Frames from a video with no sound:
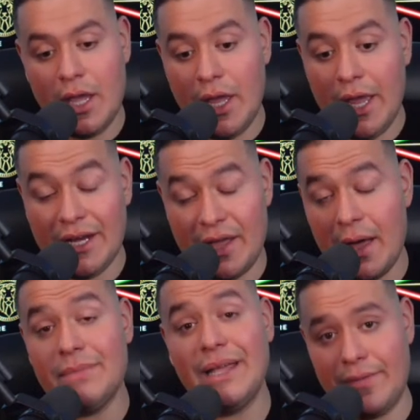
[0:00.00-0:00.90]
and
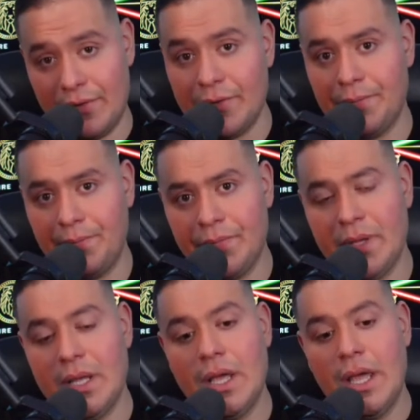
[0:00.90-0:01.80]
come together
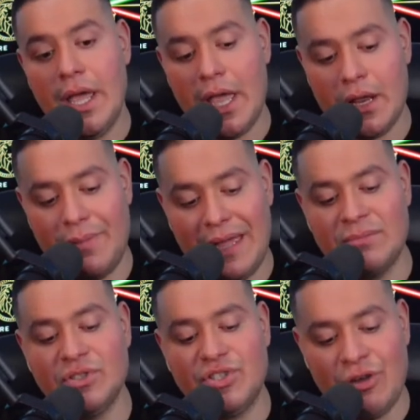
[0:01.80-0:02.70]
and be
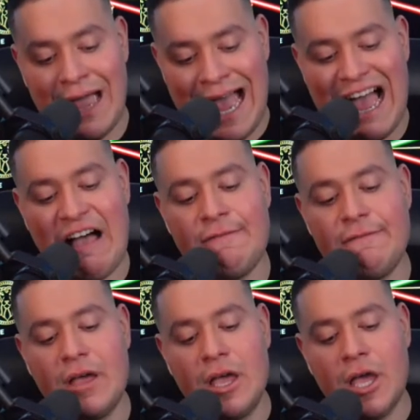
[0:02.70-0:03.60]
able to have
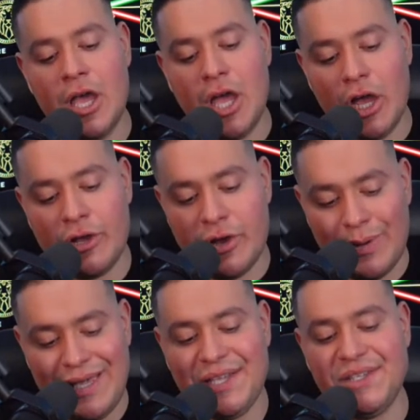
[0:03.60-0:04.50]
a
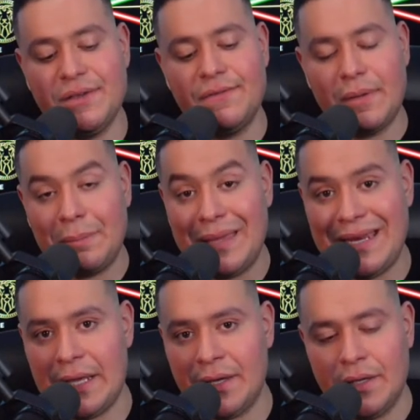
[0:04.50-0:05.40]
cohesive
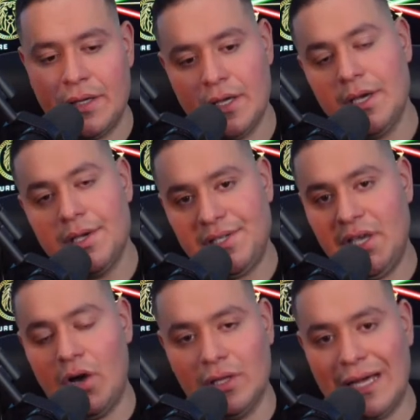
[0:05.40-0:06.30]
meeting. See,
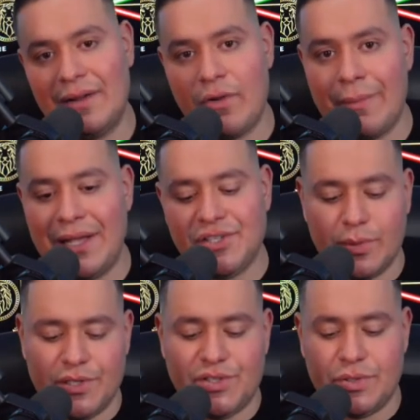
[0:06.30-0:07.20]
a lot of our
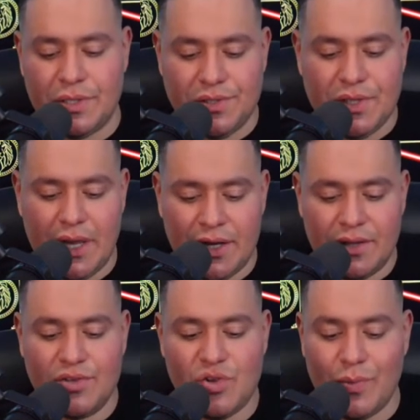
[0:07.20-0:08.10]
mastering students, and
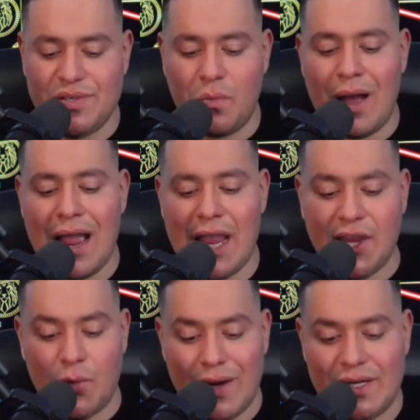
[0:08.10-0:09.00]
there's a reason why I
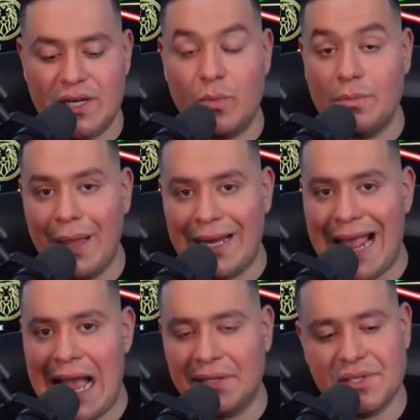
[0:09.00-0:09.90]
created it with beta
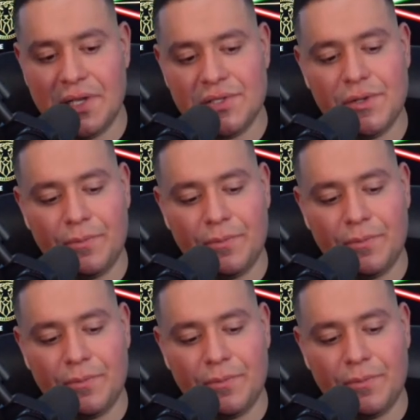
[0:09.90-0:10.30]
access.